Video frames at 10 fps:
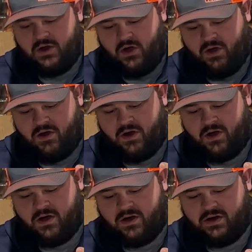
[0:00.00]

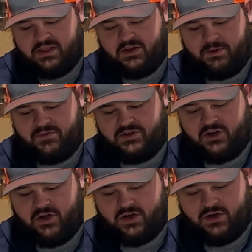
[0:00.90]
are a little bit of a
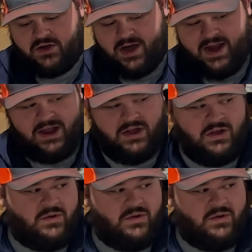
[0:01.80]
darker gray